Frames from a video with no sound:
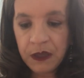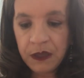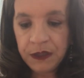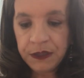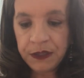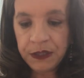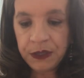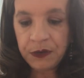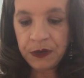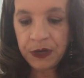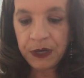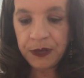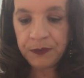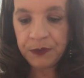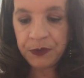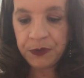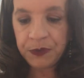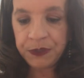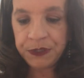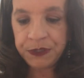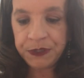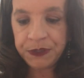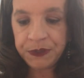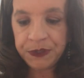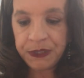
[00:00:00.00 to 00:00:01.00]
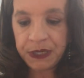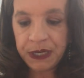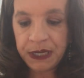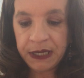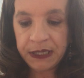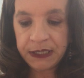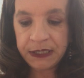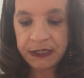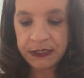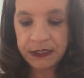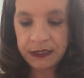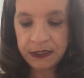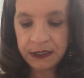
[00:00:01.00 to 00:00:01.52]
So I'm going to
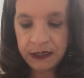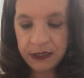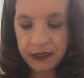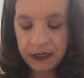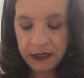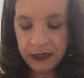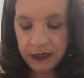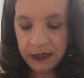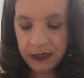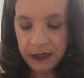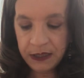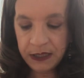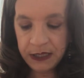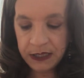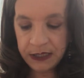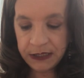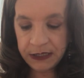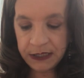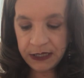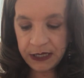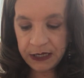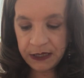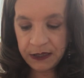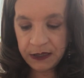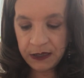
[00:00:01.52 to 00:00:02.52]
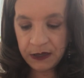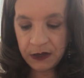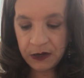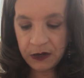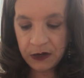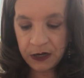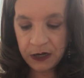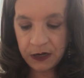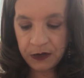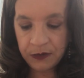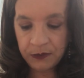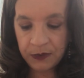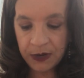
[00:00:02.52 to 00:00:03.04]
cut the inside of the
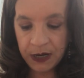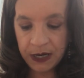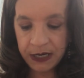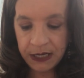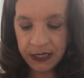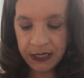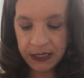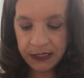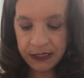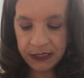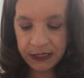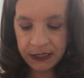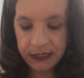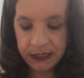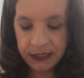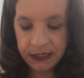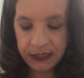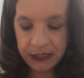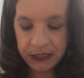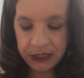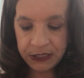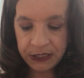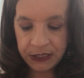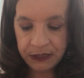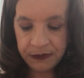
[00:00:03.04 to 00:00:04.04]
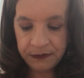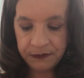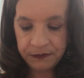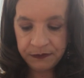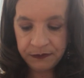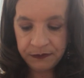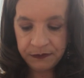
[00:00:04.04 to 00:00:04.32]
heart right against the stitching.